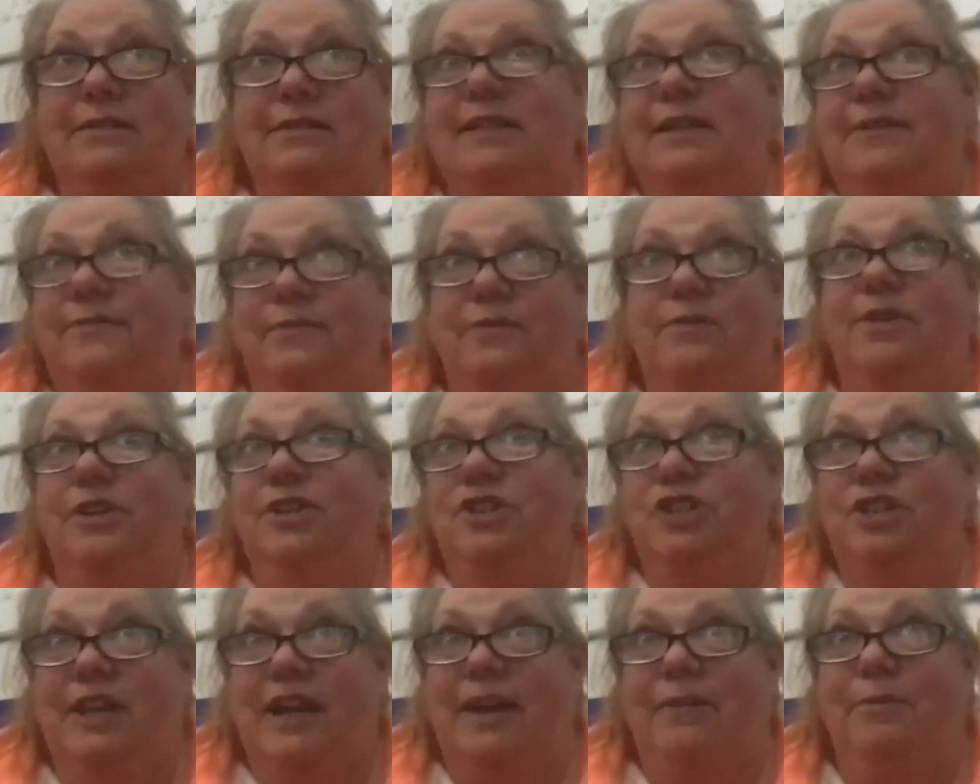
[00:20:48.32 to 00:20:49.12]

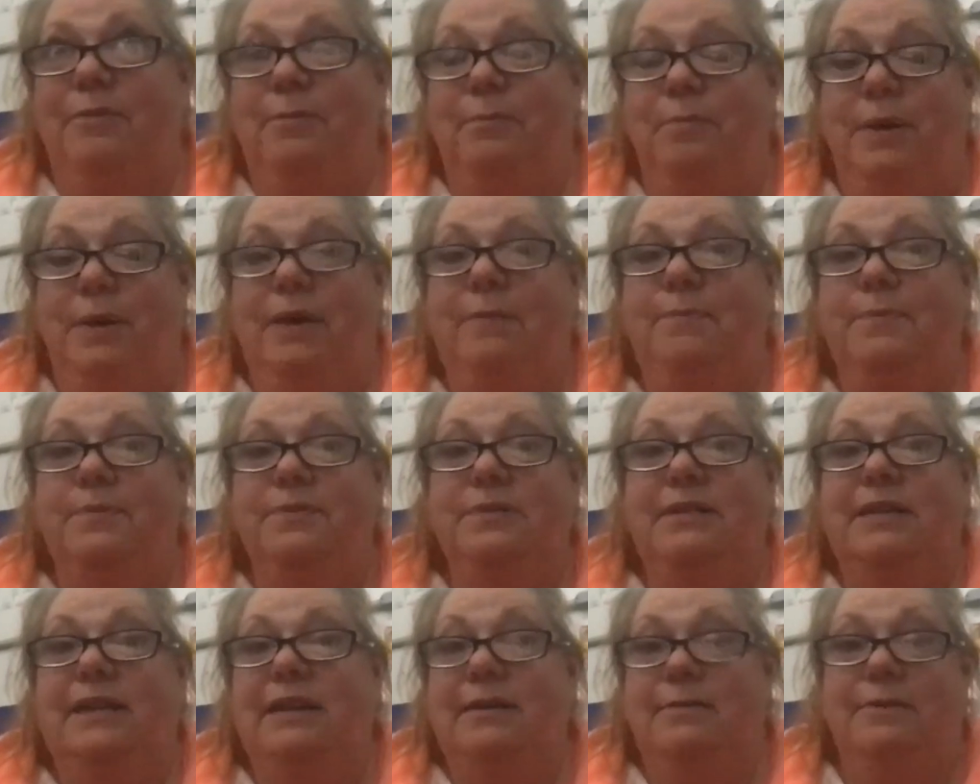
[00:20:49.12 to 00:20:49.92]
differentiate. When people
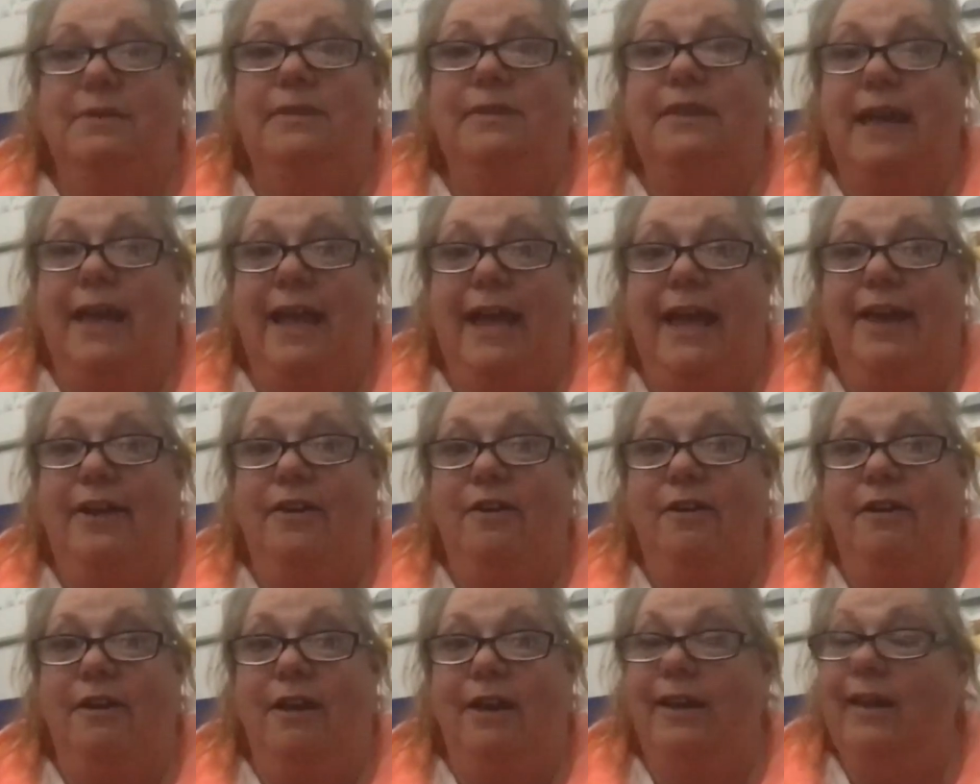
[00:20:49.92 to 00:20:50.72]
see it with the head
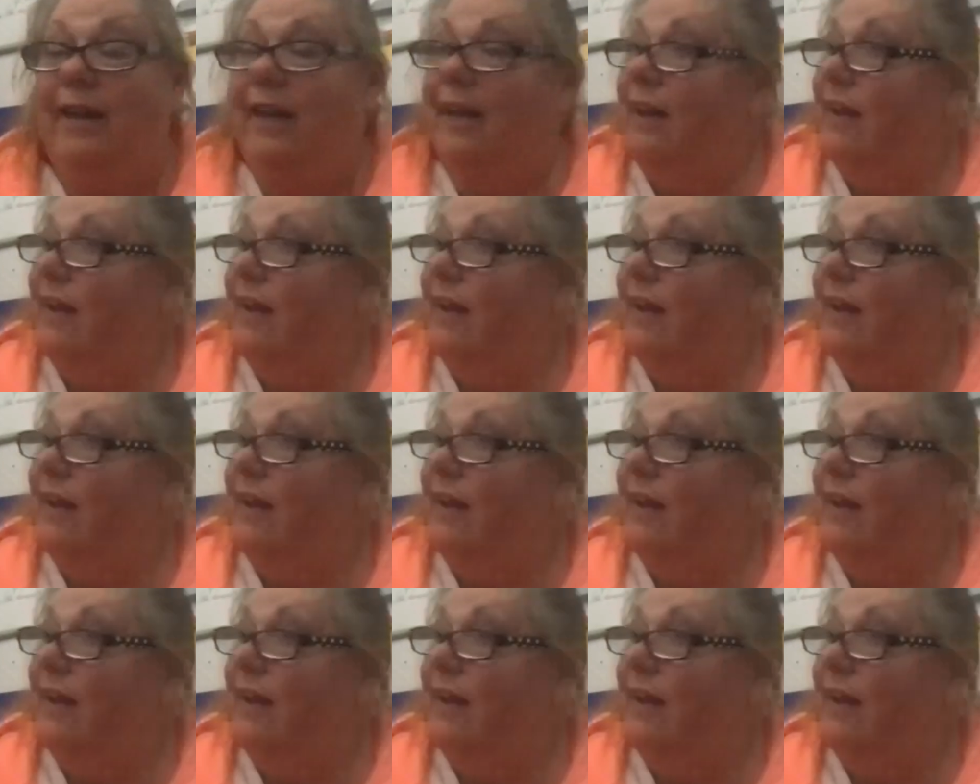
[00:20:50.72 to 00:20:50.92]
on,